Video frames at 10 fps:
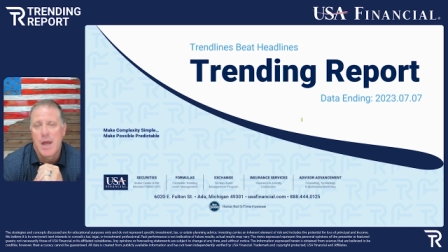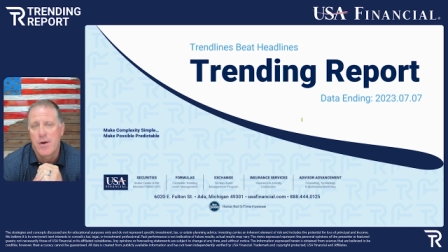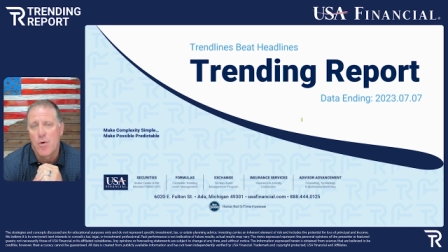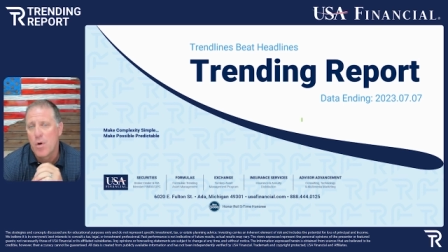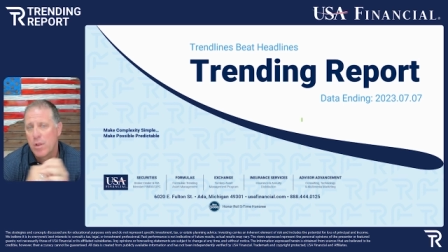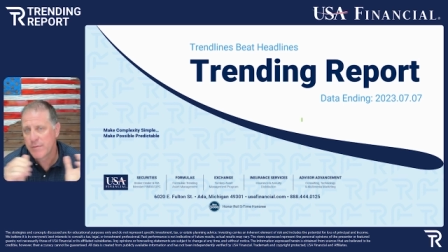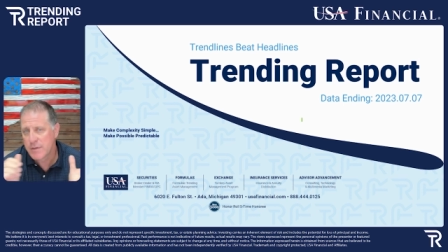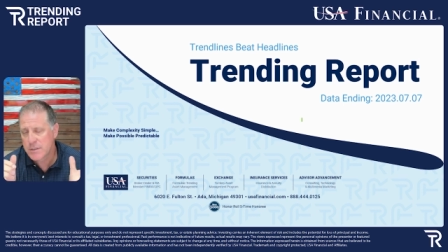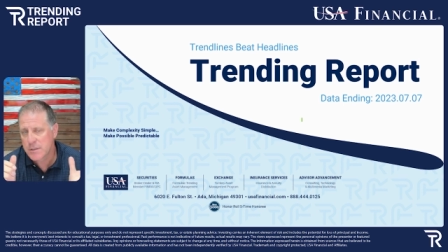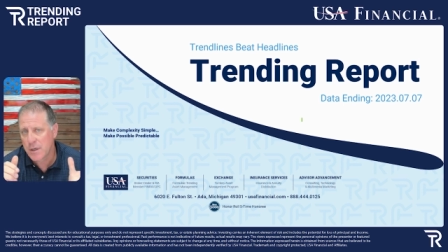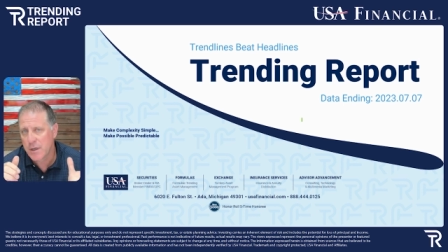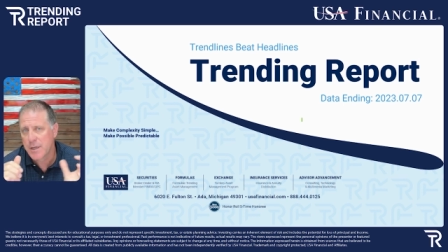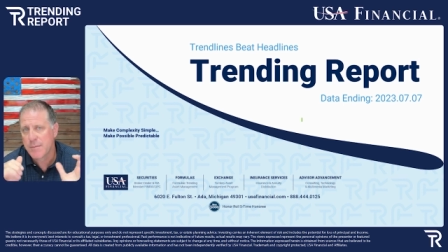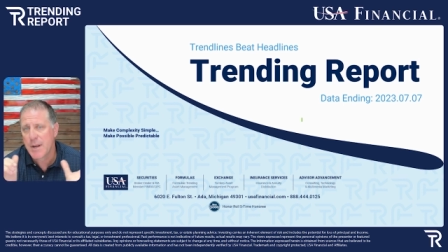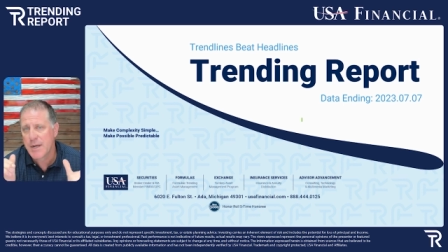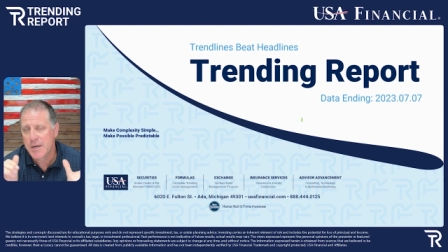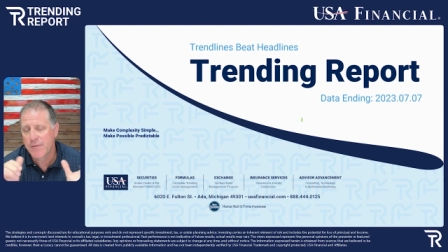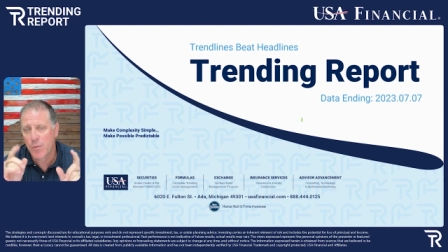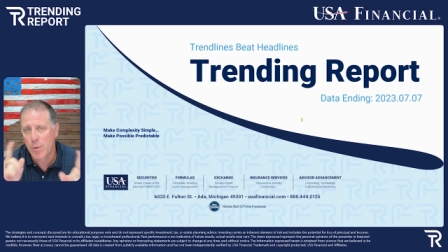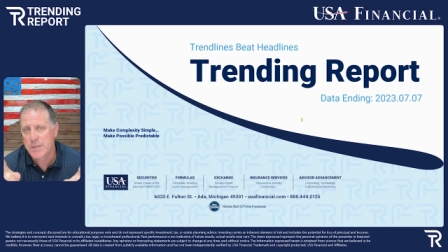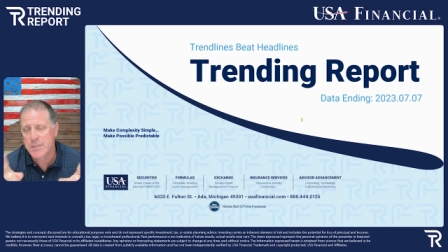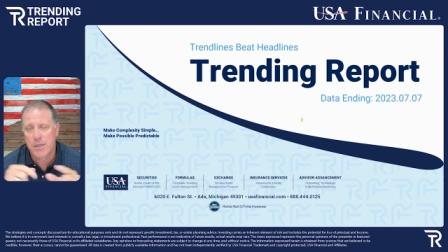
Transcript: on all of us in many different ways,